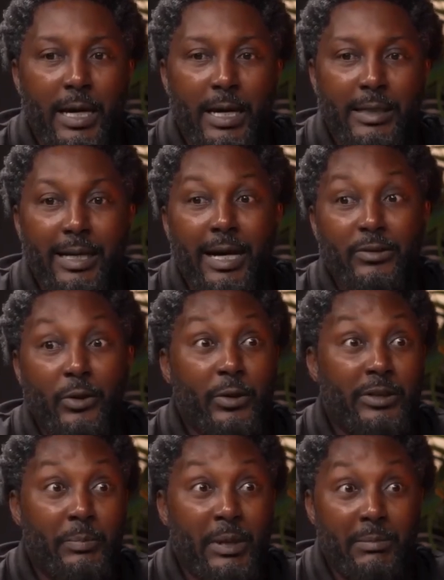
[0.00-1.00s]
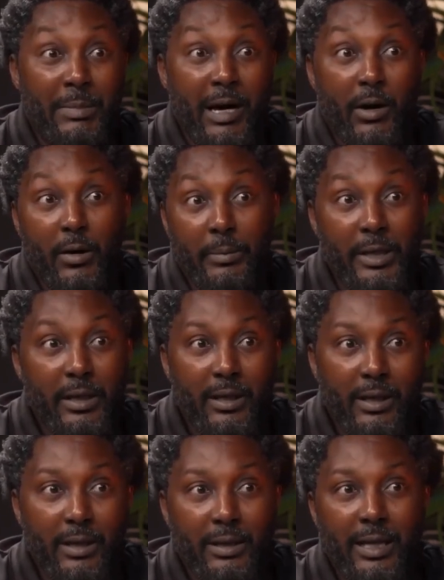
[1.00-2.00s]
That's always been my
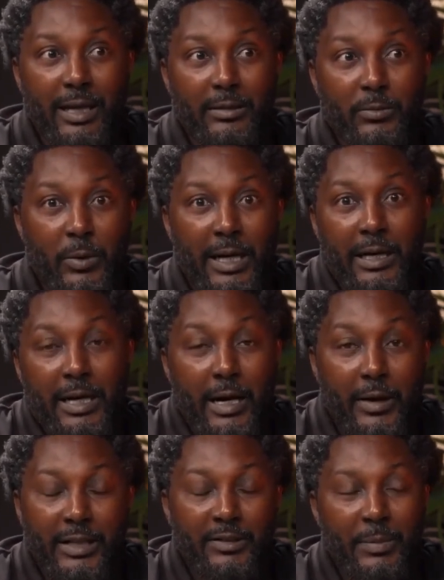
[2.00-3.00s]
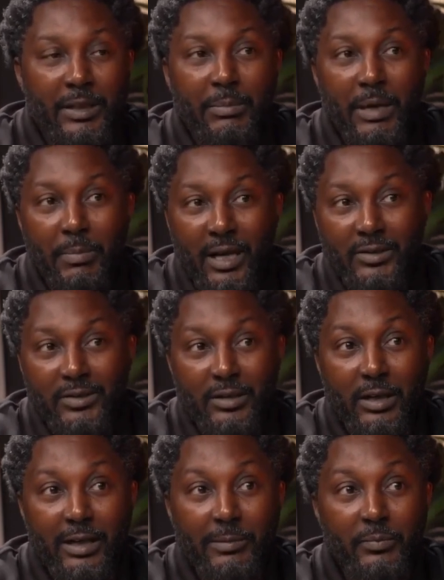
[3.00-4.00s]
hobby, and that's how I spend my
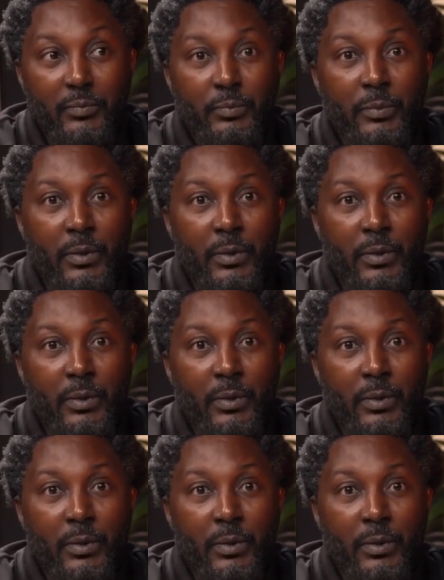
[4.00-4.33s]
pastime.